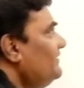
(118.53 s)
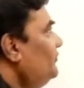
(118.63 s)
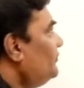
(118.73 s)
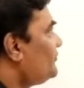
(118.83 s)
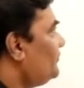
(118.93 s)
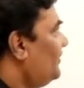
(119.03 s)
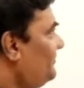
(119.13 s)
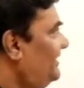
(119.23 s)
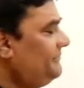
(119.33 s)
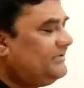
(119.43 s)
Those two are
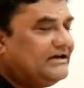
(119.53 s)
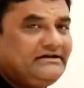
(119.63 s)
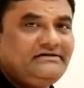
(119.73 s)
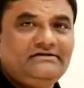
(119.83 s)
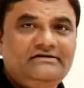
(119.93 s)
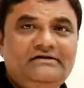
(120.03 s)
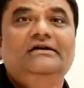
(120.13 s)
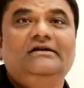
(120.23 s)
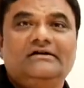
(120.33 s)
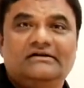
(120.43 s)
multiplied.
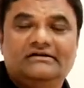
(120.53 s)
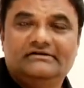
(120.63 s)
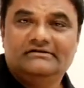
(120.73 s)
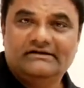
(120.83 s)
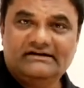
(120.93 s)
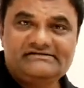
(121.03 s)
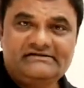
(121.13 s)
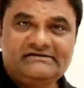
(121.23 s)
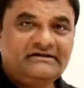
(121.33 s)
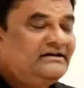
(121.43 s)
That's
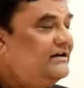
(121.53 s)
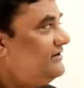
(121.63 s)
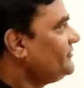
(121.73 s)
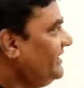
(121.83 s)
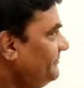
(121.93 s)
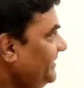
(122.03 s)
it. So it